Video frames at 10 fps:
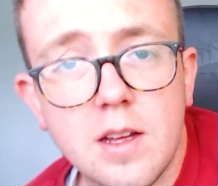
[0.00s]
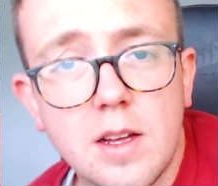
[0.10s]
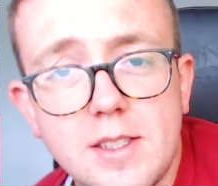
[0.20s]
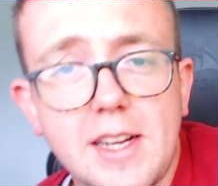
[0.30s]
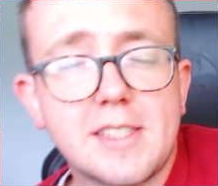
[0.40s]

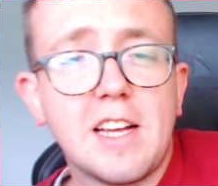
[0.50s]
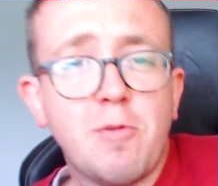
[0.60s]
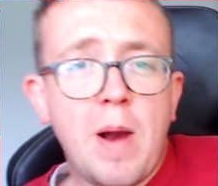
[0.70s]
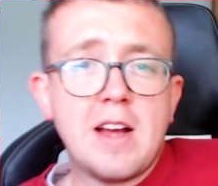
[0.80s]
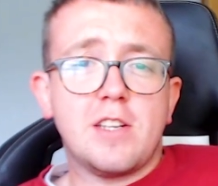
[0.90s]
In sixteenth
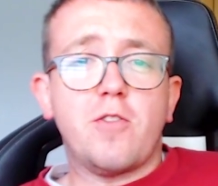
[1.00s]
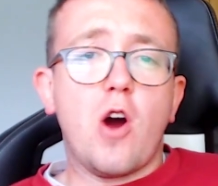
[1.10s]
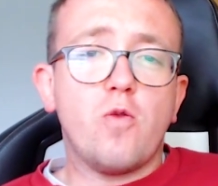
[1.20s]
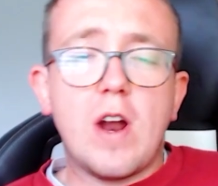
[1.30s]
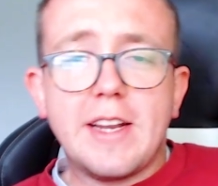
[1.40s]
place, I've
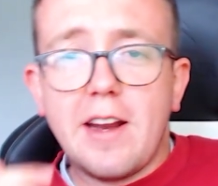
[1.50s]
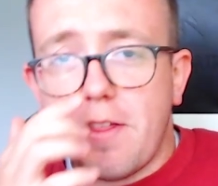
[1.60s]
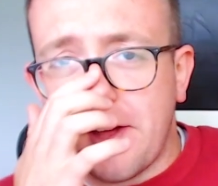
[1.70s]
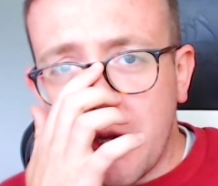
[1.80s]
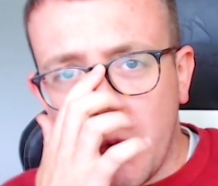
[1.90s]
got Reading. I
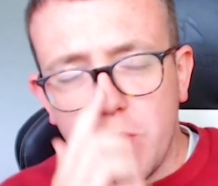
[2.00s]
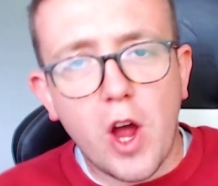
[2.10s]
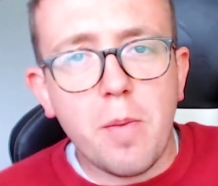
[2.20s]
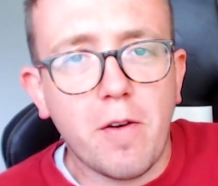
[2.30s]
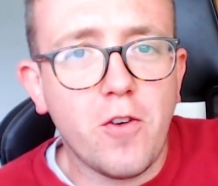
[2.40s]
think you all
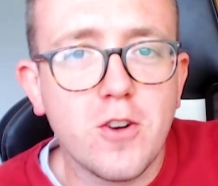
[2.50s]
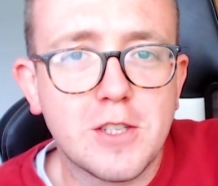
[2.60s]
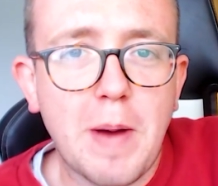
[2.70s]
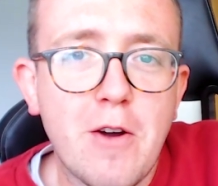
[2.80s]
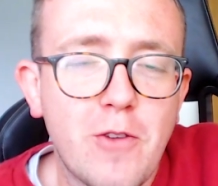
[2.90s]
know my thoughts
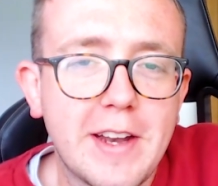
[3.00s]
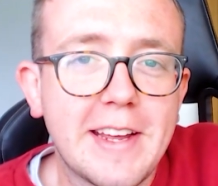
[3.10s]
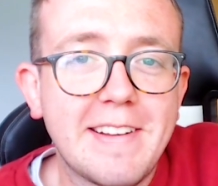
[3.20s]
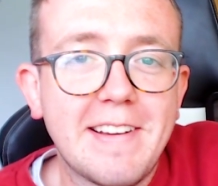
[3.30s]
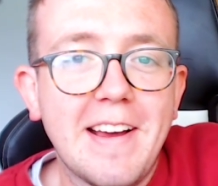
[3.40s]
about
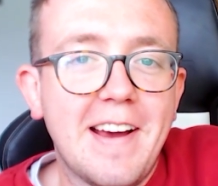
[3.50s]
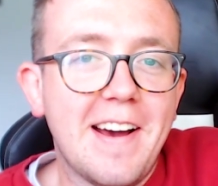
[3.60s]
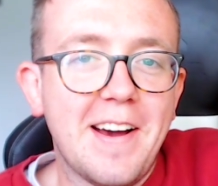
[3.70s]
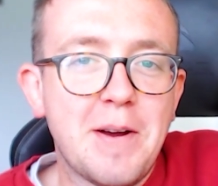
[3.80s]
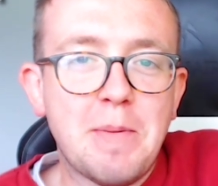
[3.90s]
Reading.
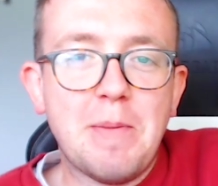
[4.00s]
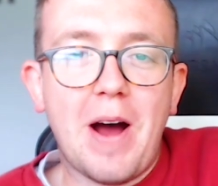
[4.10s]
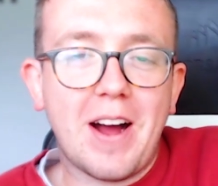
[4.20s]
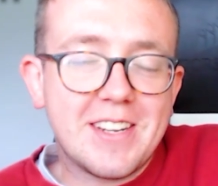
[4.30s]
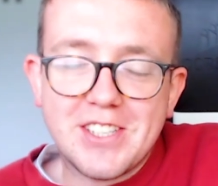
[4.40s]
Um,
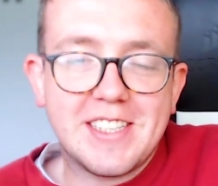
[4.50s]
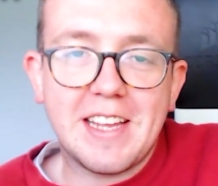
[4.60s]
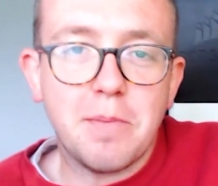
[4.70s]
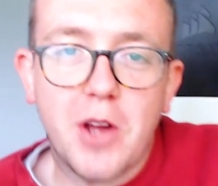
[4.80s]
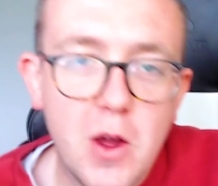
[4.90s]
I could just see
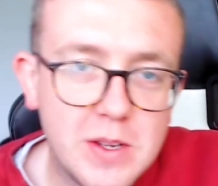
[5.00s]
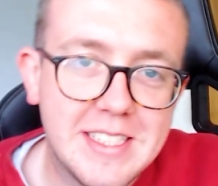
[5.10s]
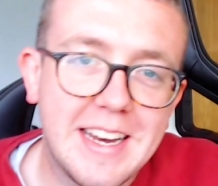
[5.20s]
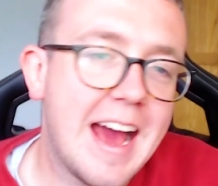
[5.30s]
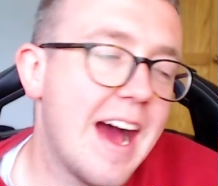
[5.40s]
them
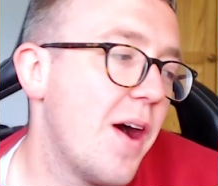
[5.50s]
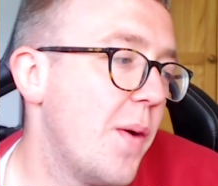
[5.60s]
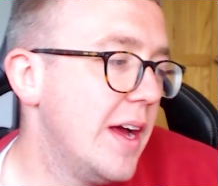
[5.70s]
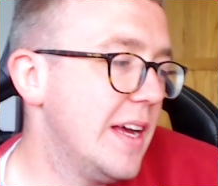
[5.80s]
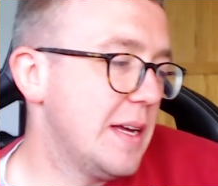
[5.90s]
coasting it
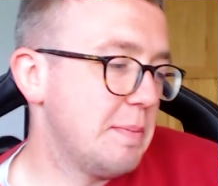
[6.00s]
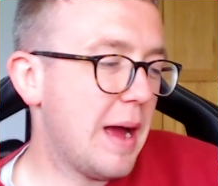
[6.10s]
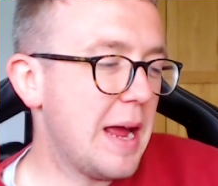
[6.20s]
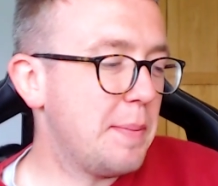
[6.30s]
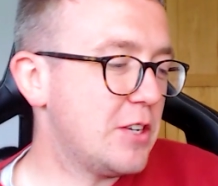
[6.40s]
out,
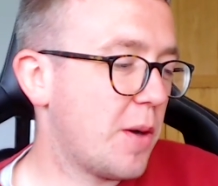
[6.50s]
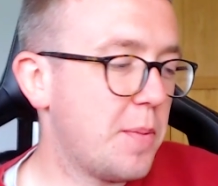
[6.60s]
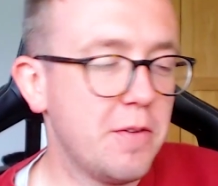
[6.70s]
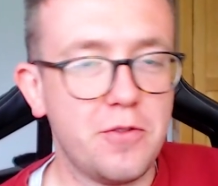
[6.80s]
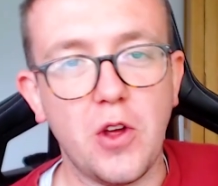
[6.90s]
maybe dropping
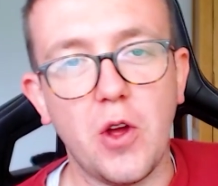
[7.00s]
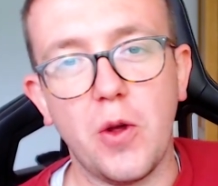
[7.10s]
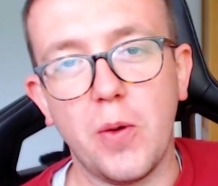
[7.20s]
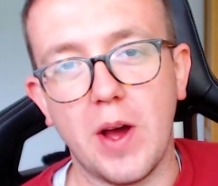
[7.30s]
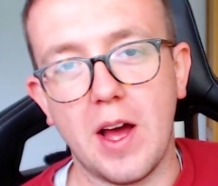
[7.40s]
a
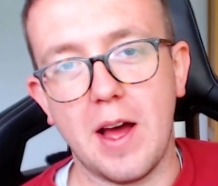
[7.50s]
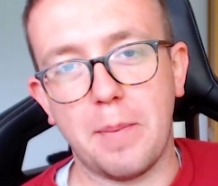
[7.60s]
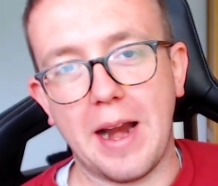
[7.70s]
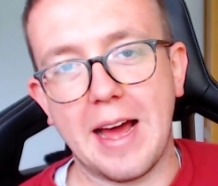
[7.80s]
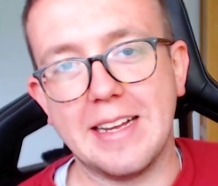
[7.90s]
few uh,
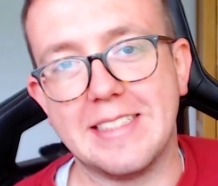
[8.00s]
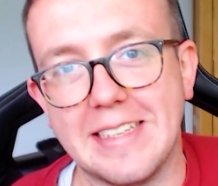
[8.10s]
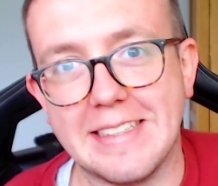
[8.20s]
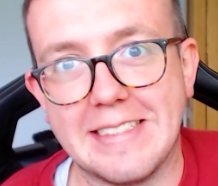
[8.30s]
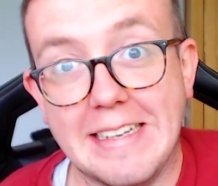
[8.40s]

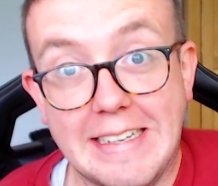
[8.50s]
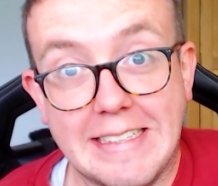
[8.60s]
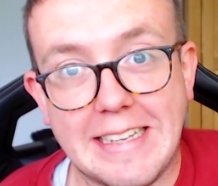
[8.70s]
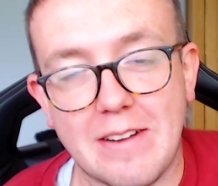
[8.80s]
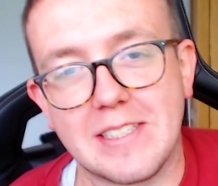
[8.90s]
places down to